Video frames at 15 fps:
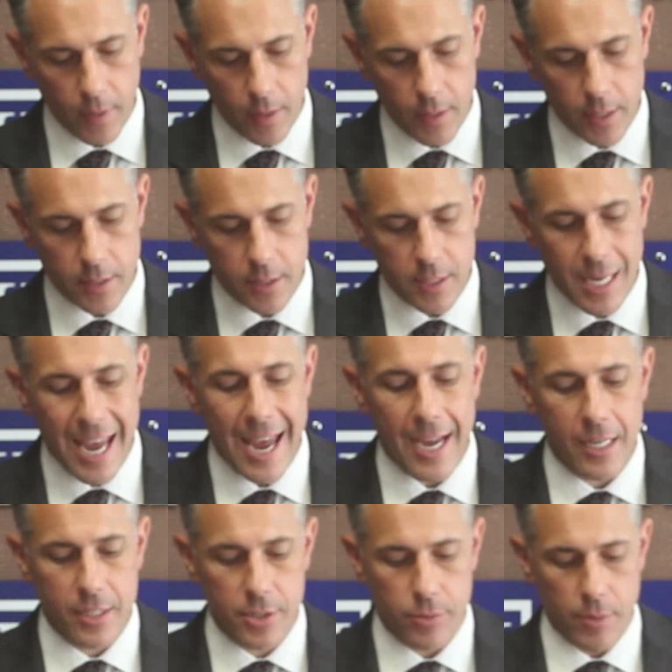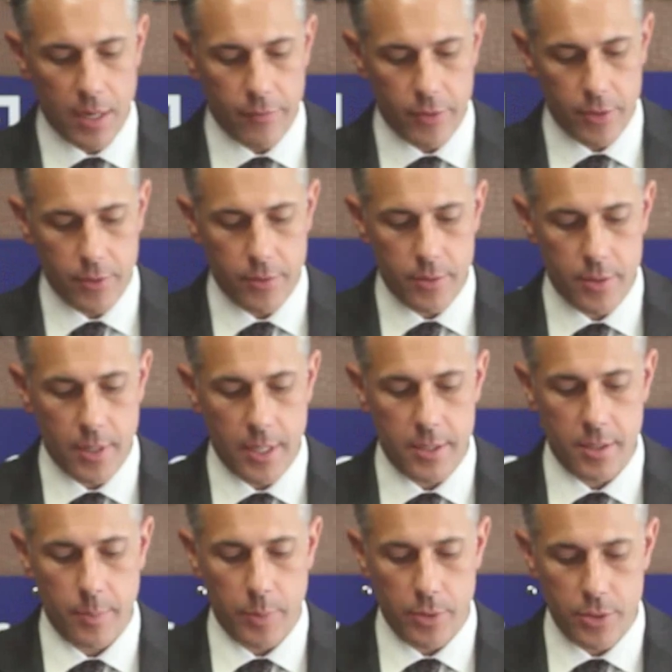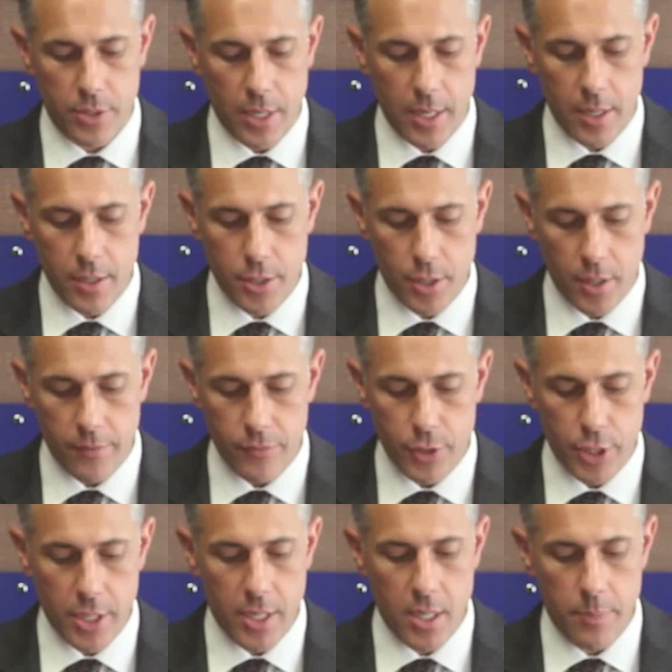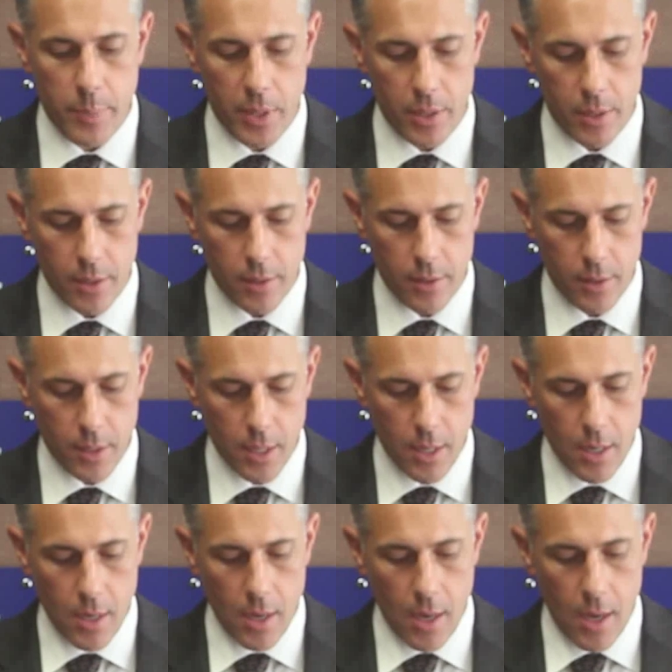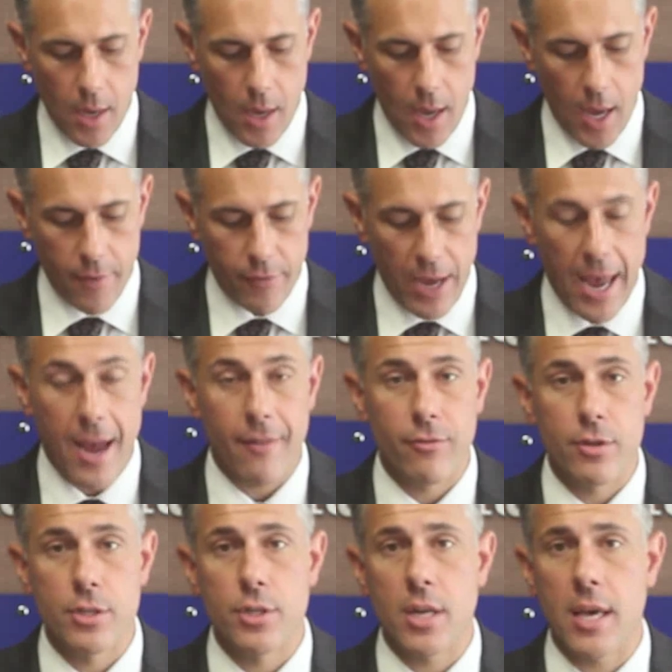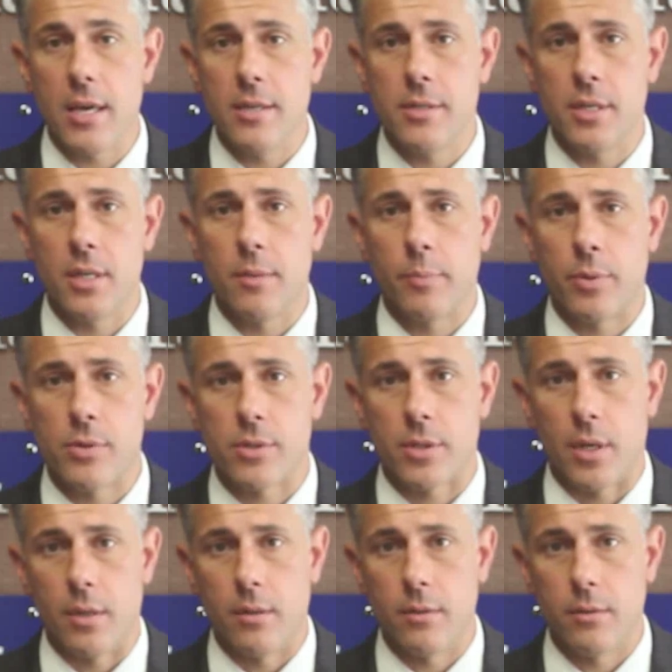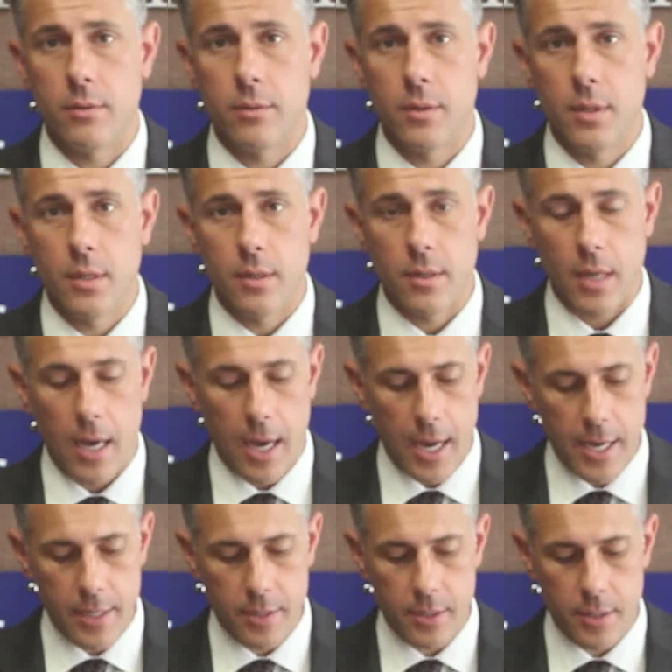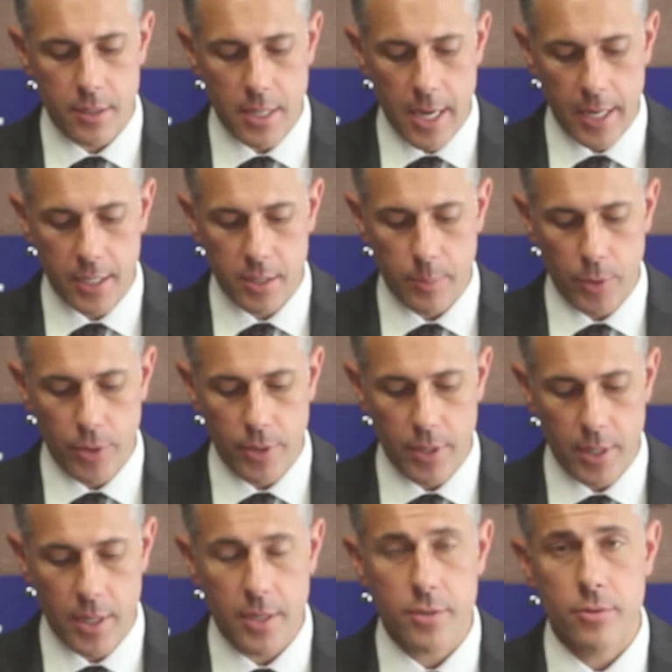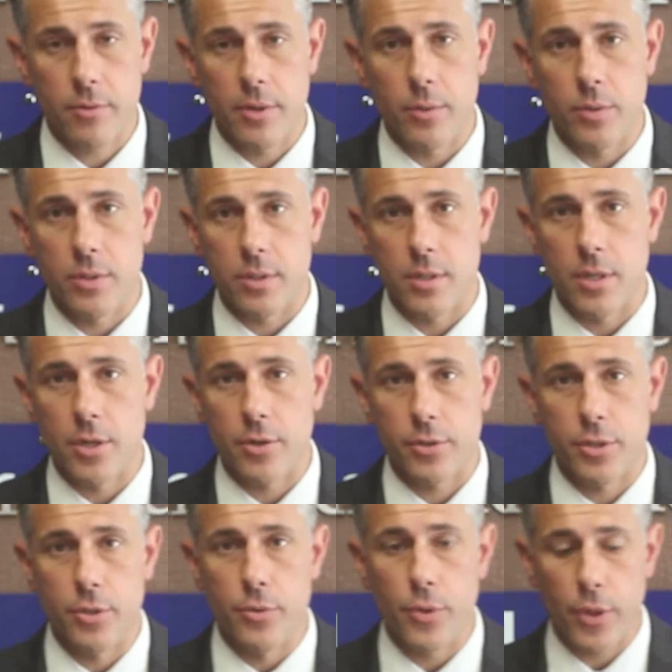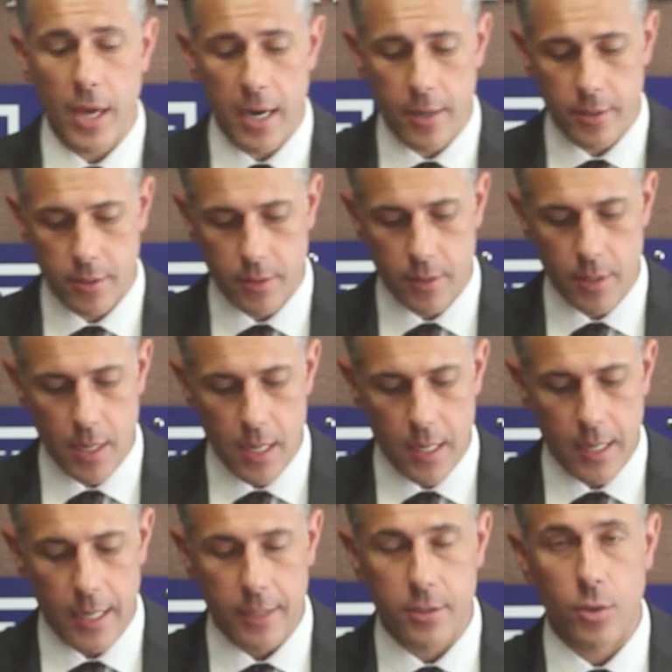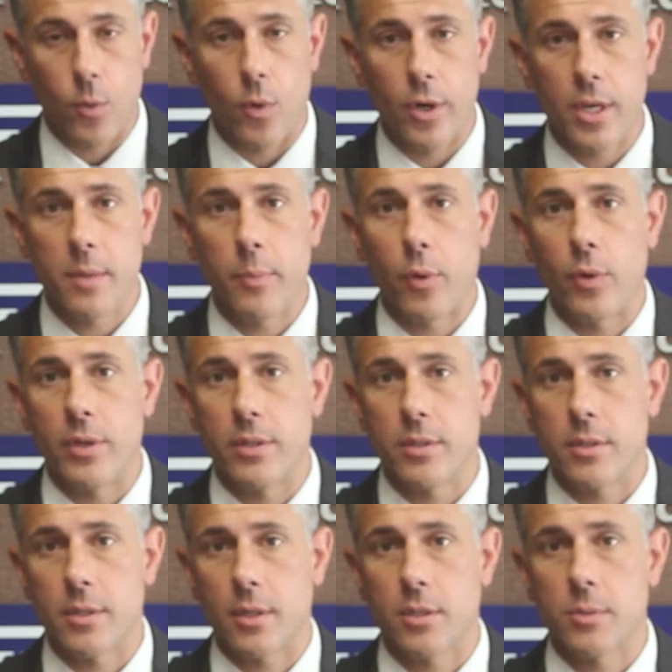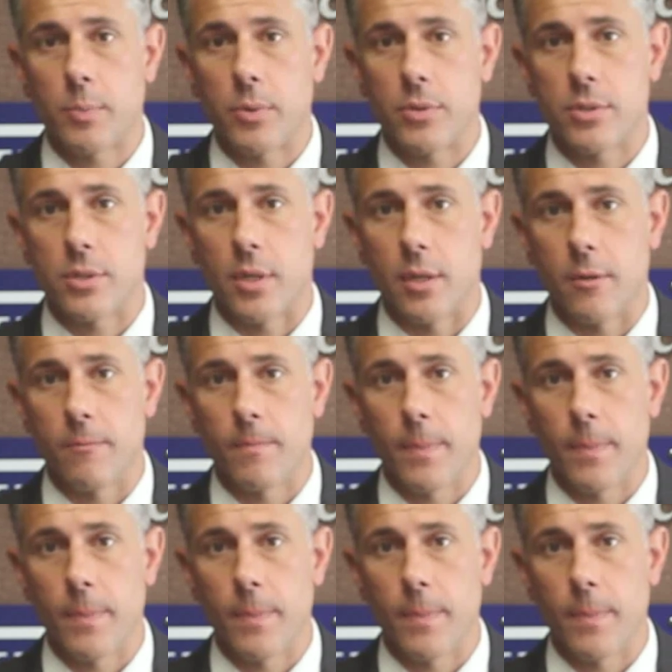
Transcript: that's tax revenues as a percentage of GDP have averaged 18%. The highest tax burden in history was in year 2000 at 20.6%.